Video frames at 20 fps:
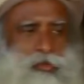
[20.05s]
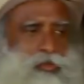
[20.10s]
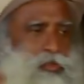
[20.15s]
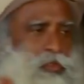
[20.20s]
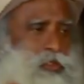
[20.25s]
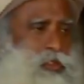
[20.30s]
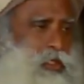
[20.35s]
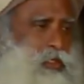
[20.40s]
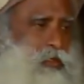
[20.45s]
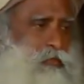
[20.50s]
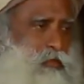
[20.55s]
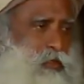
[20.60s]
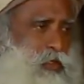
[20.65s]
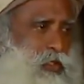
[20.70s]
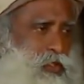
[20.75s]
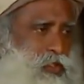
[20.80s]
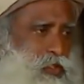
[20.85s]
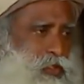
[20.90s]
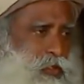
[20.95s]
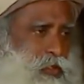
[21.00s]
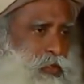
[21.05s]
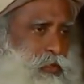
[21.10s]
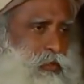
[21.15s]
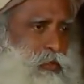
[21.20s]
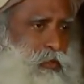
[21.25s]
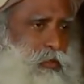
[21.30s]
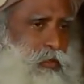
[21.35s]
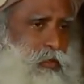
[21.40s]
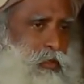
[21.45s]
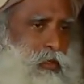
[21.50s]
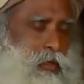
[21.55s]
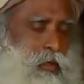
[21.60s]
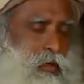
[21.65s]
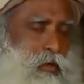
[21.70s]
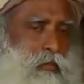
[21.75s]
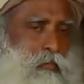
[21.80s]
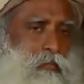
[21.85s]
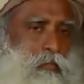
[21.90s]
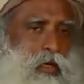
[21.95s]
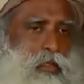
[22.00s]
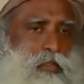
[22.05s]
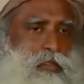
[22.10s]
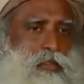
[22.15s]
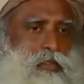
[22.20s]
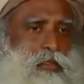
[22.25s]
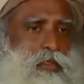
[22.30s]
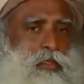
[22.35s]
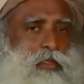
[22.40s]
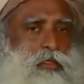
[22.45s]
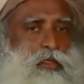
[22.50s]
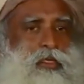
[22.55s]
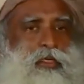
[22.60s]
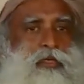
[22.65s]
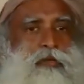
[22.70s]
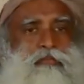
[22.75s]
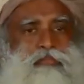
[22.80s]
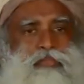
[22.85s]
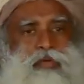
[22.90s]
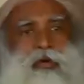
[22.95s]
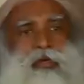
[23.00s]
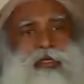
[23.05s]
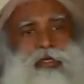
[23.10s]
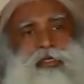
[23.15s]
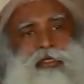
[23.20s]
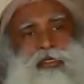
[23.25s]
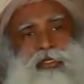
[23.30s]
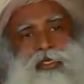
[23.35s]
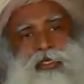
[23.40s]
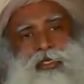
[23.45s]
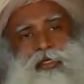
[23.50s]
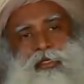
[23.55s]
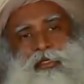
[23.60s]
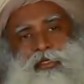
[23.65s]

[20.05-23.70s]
into a state of inertia. But the important thing